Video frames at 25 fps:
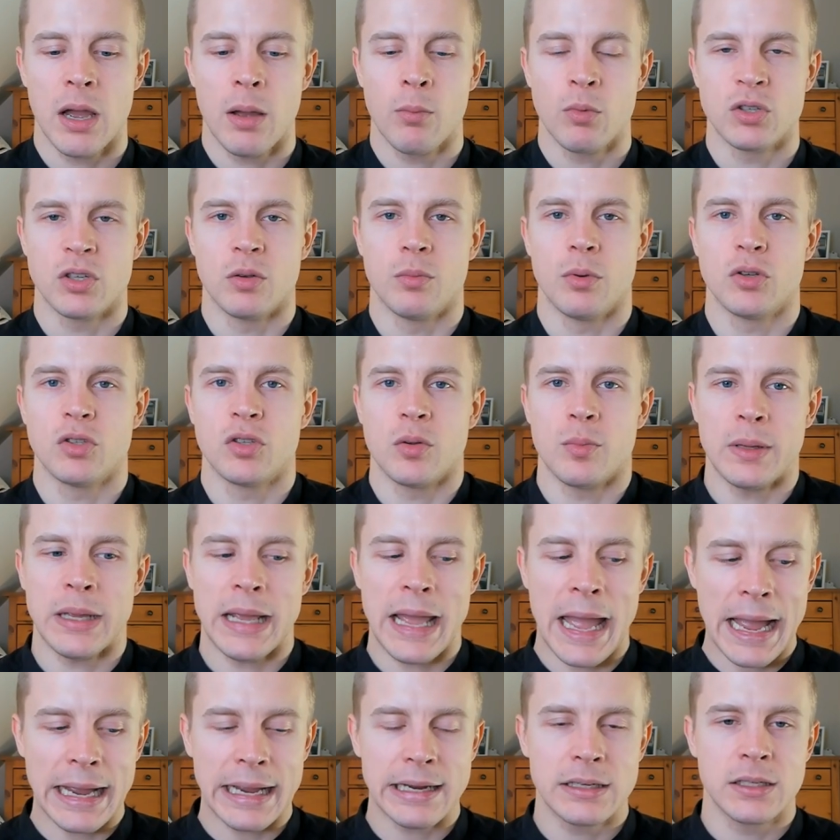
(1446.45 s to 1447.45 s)
We're supposed to be
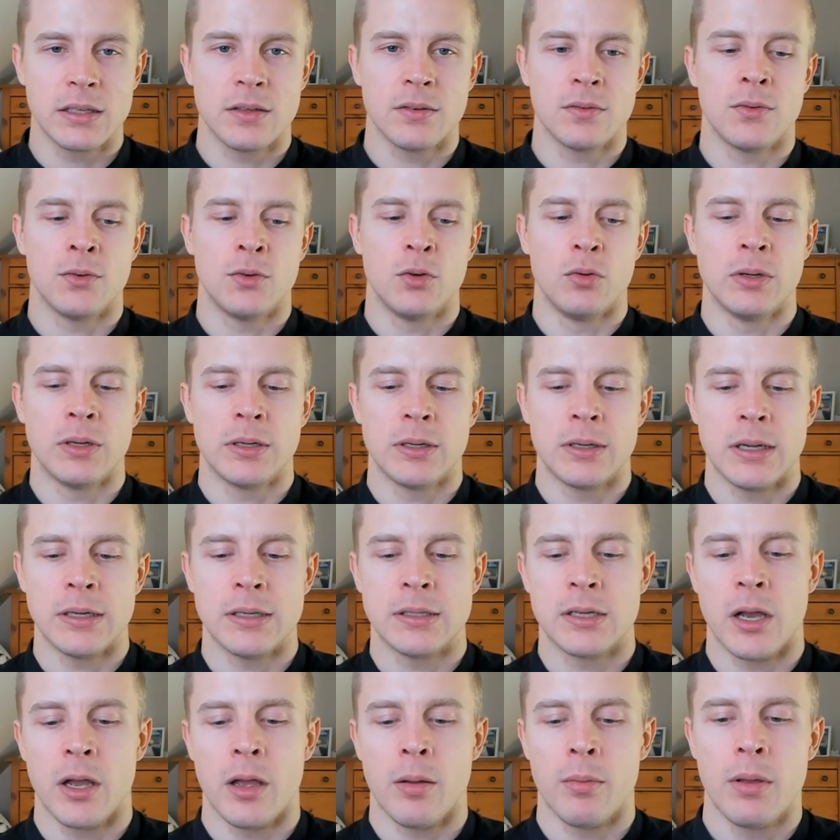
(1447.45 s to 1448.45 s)
active during
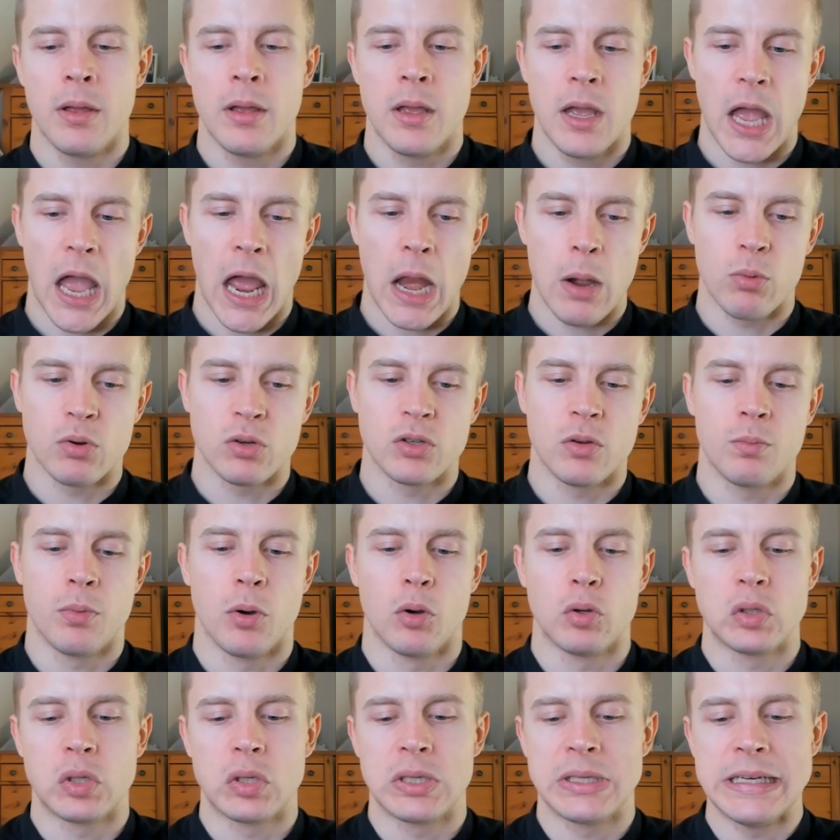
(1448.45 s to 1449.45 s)
daytime, and we're
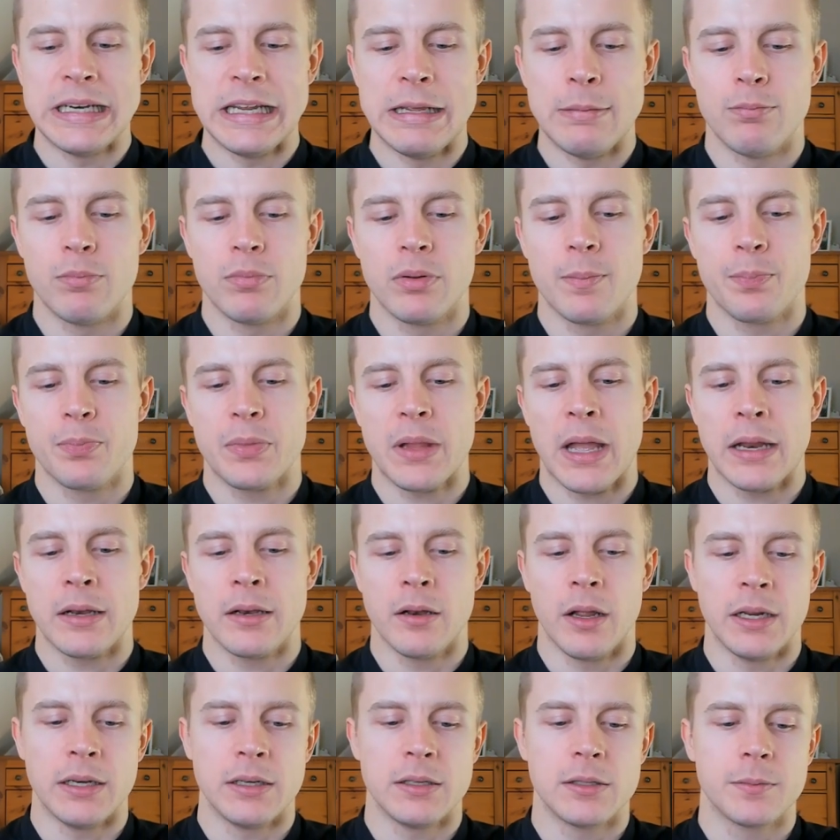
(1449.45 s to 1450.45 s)
supposed to sleep at
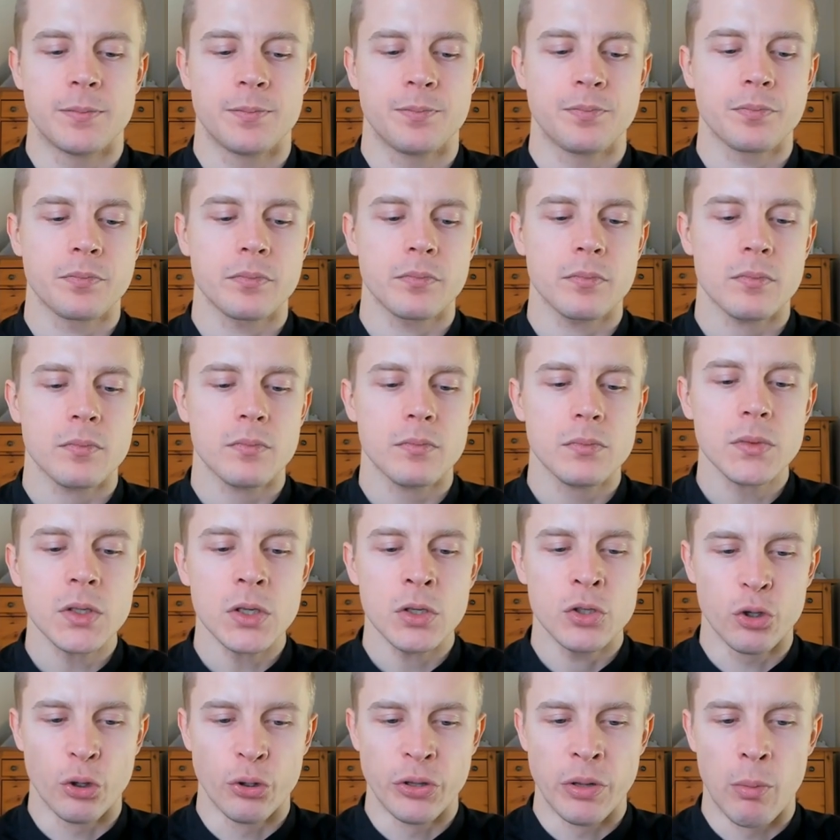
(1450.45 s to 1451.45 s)
night.
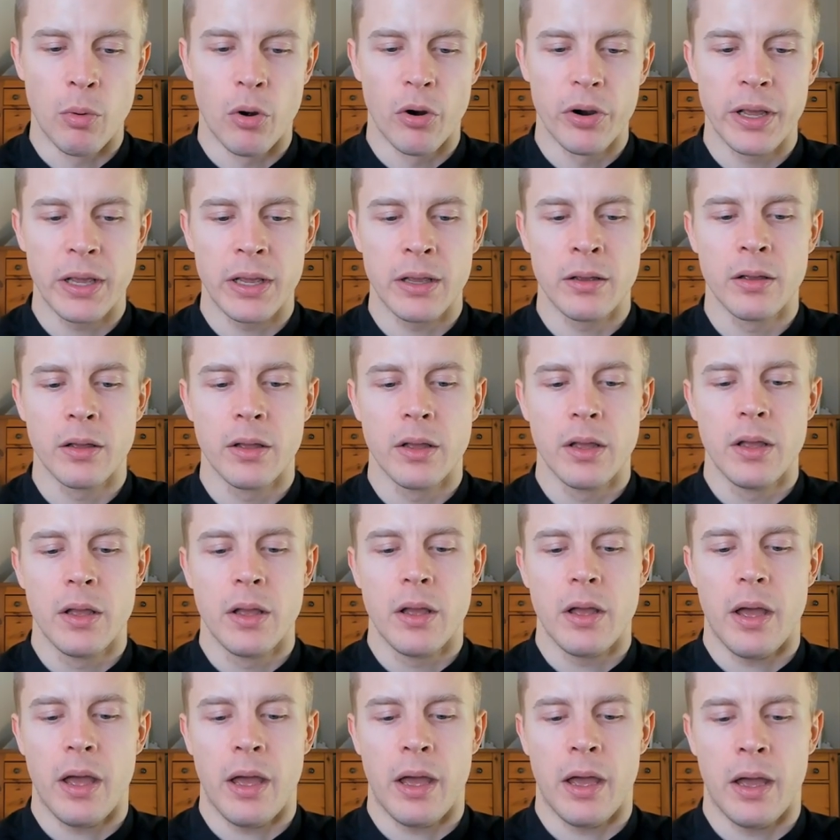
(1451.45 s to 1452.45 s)
So in the morning,
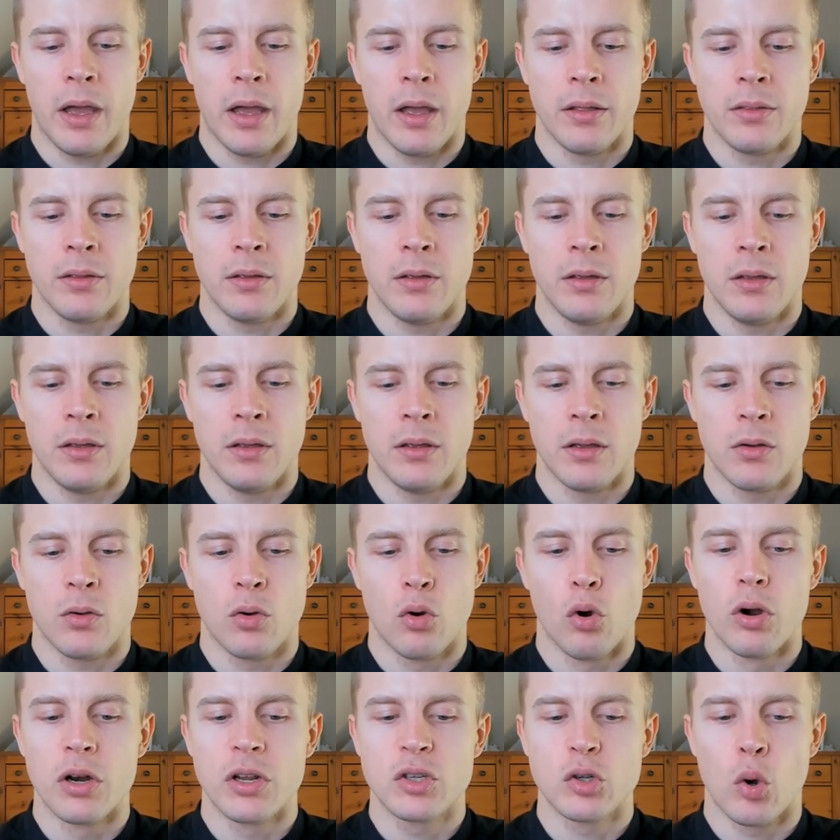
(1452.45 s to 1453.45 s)
uh, the
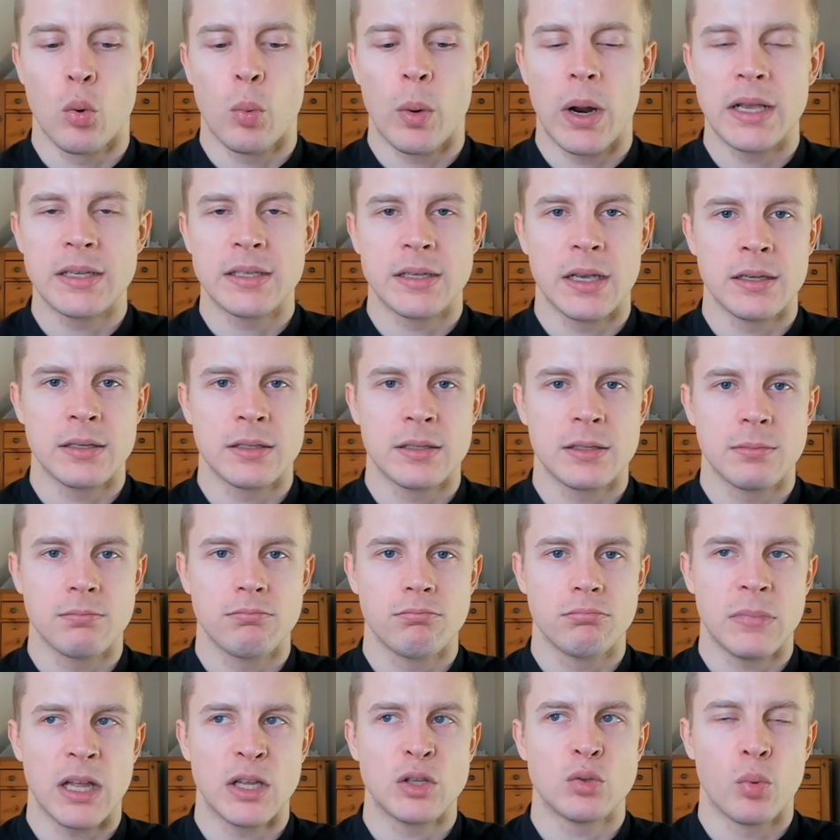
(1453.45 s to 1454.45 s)
cortisol rises.
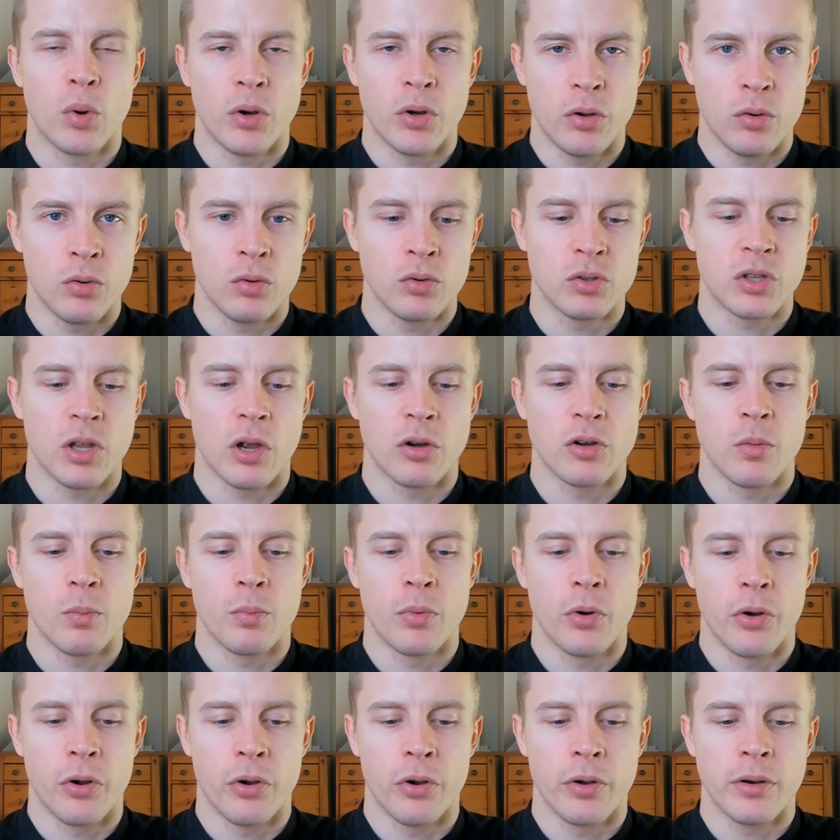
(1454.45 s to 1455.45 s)
That's where you start to
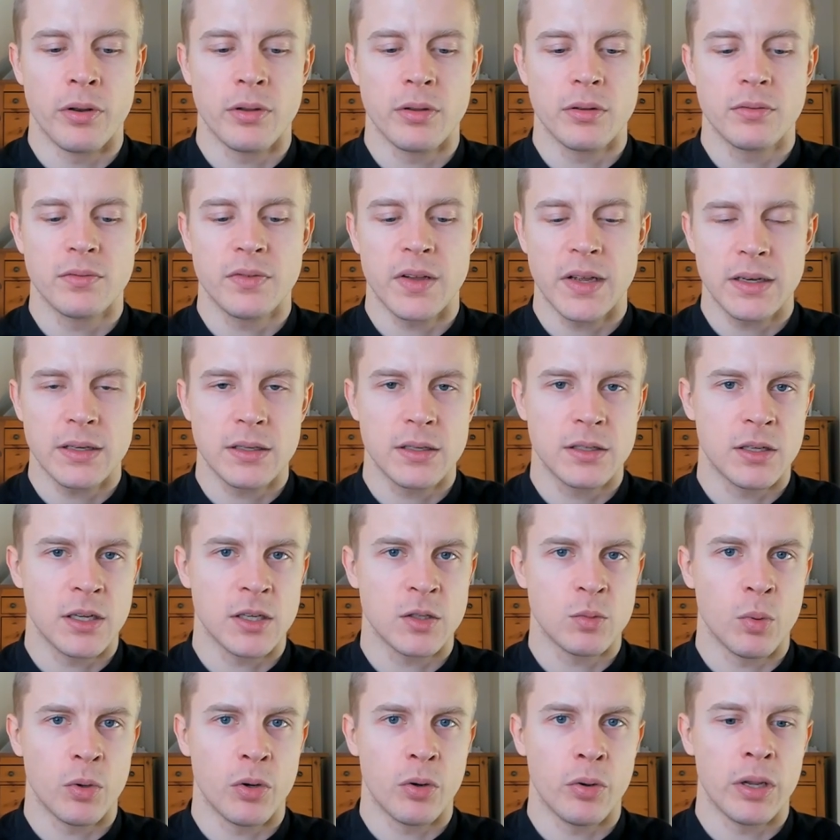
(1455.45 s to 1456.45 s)
burn fat. That's
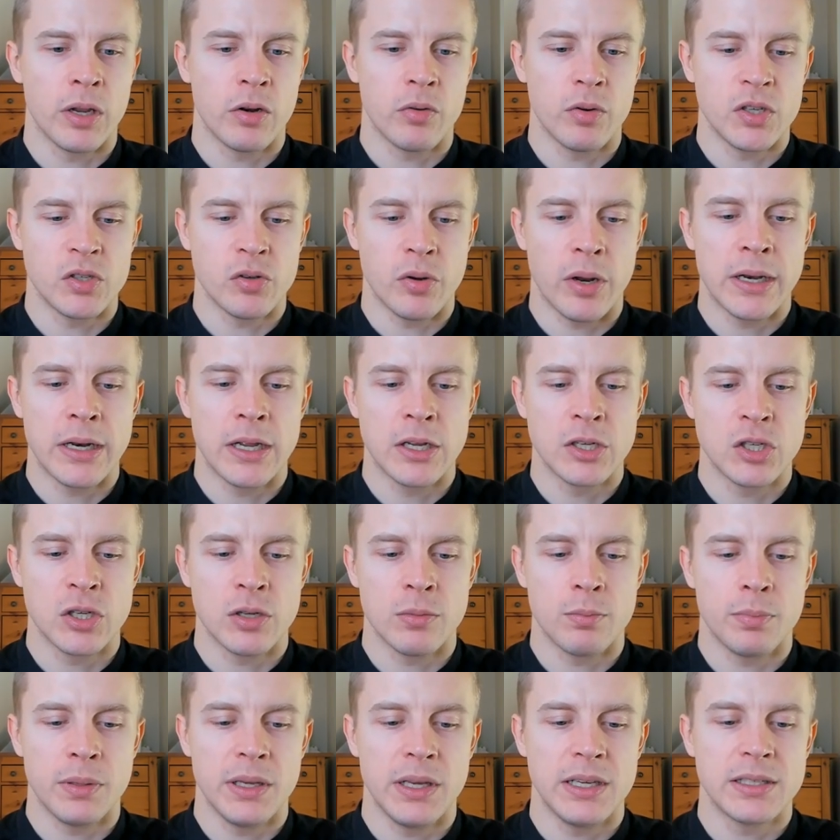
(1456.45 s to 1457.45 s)
where you increase your energy.
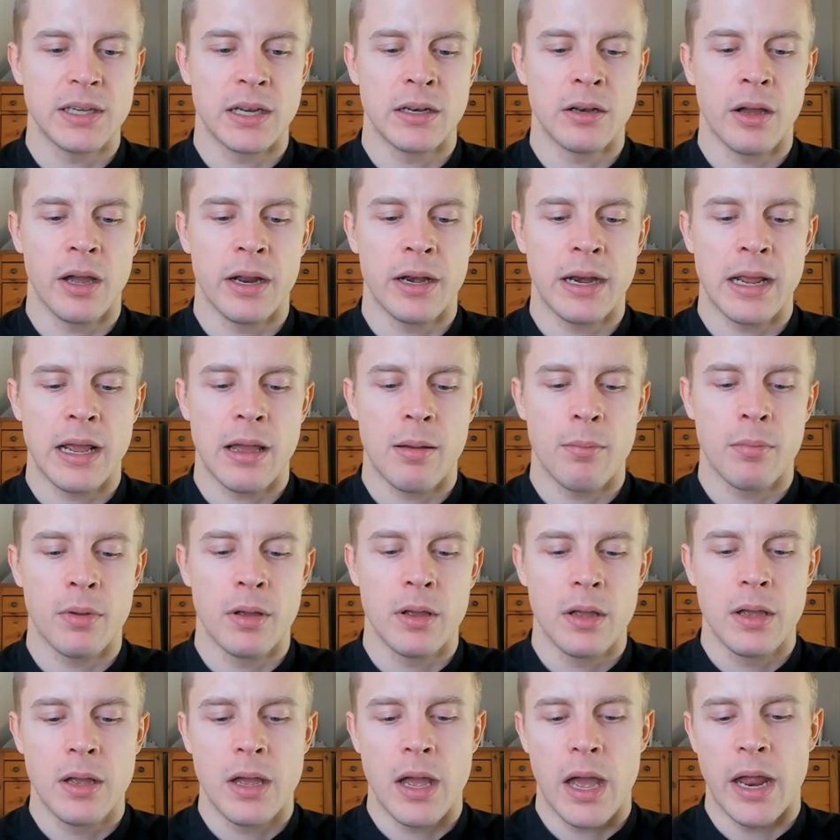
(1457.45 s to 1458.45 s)
Peaks at 9 a.m.
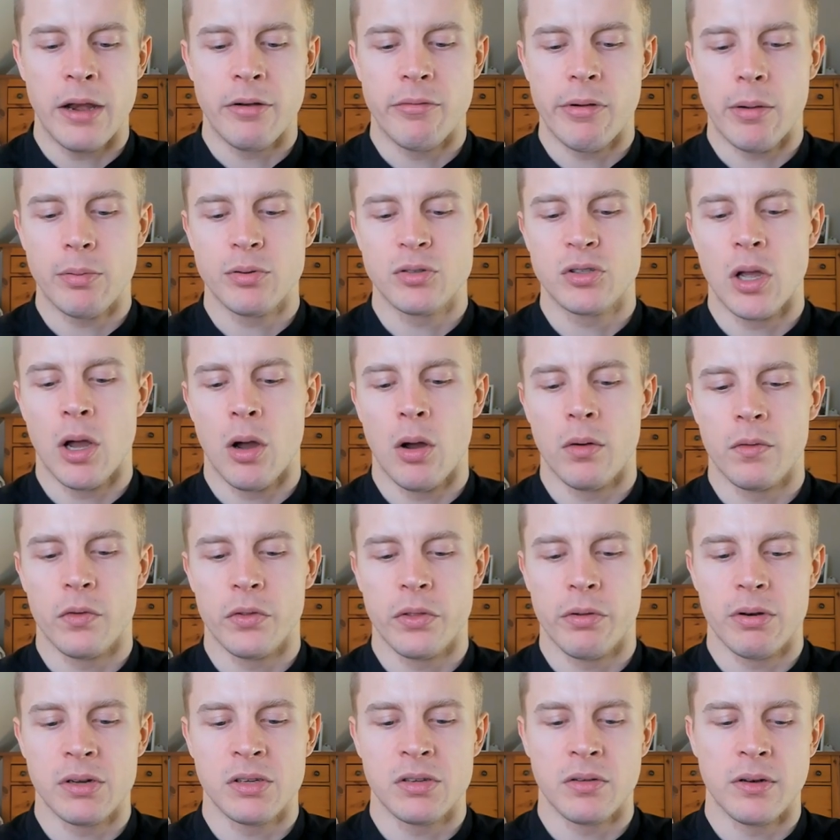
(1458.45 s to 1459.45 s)
and wraps down for the
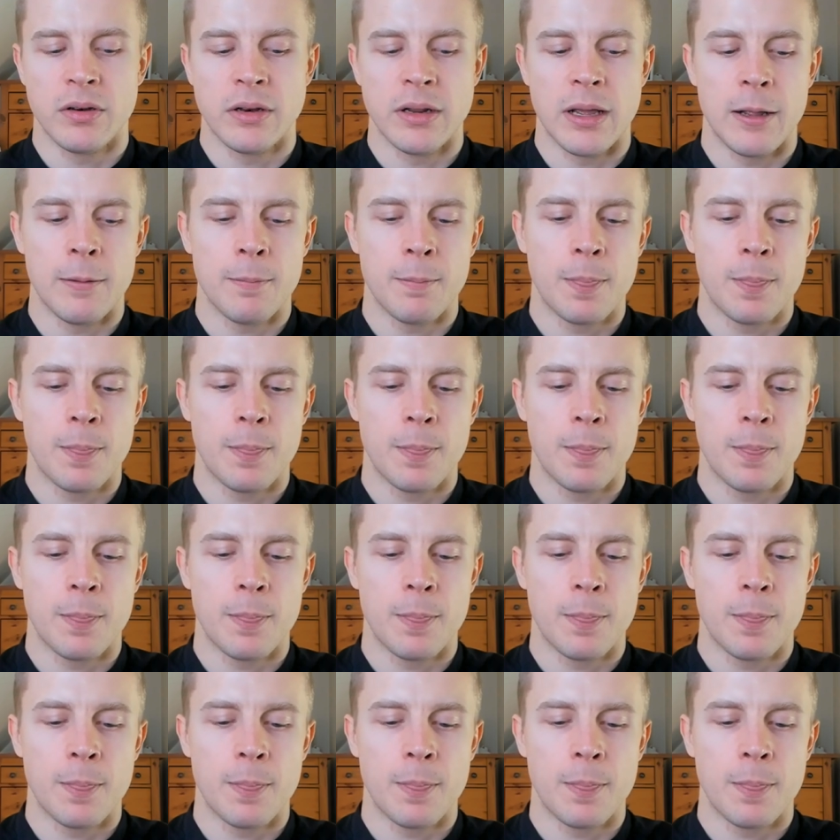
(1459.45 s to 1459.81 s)
rest of the day.